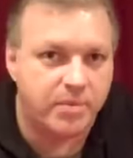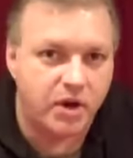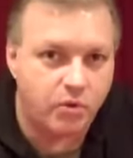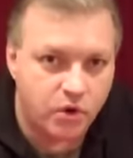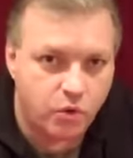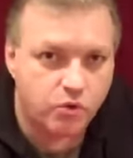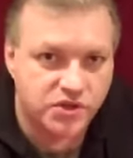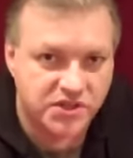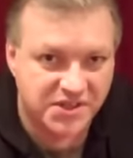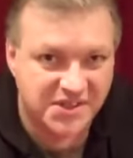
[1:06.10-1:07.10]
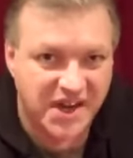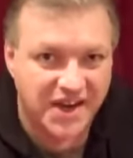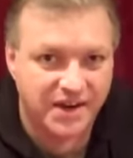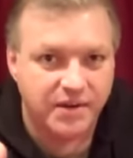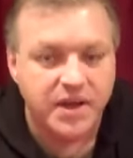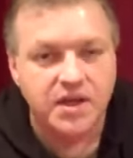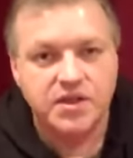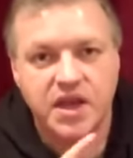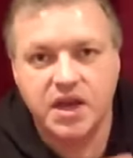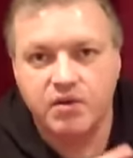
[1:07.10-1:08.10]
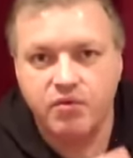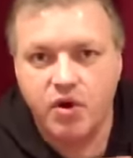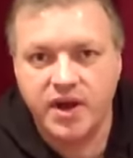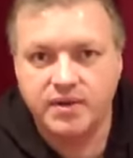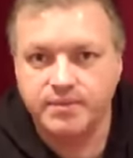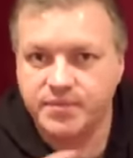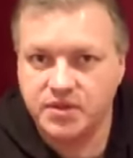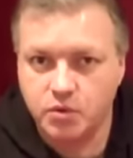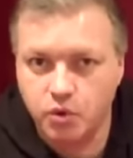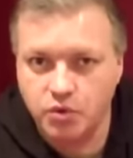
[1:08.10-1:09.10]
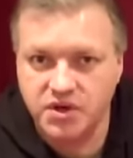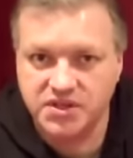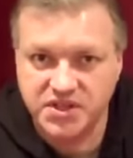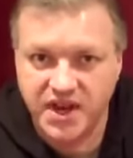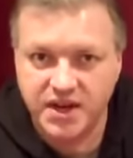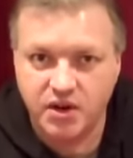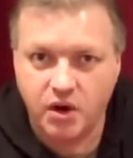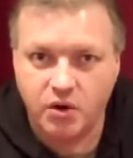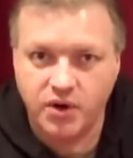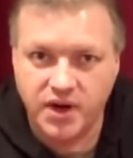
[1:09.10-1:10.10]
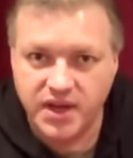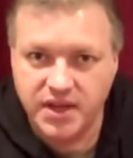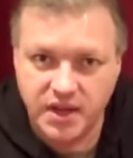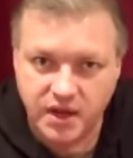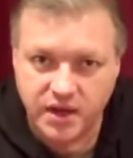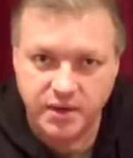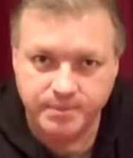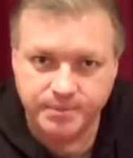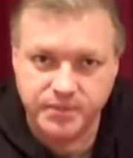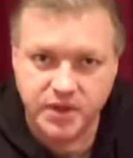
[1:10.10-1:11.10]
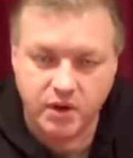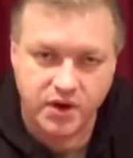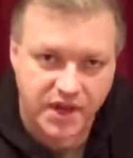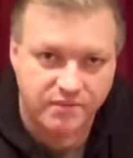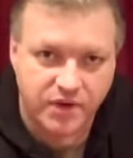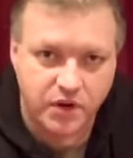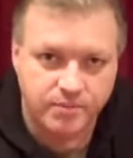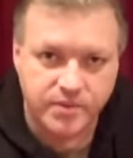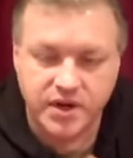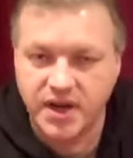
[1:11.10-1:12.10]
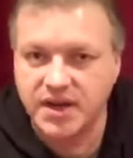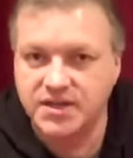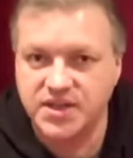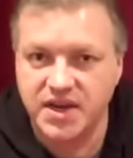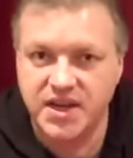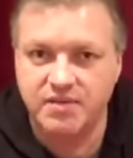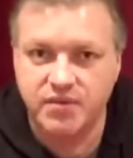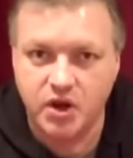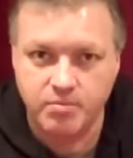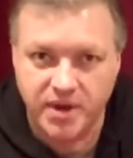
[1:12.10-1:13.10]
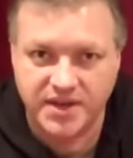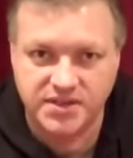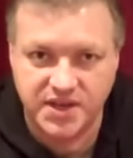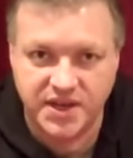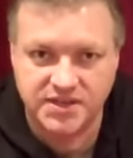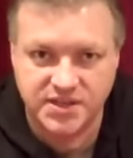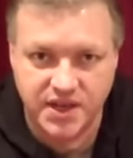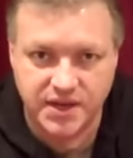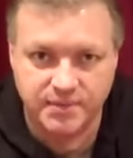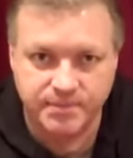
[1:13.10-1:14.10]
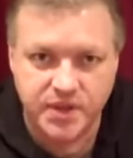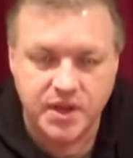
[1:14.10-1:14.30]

the bell at 9:45. They're going to write 9:45 on the envelope. They're going to take the envelope back to their seat.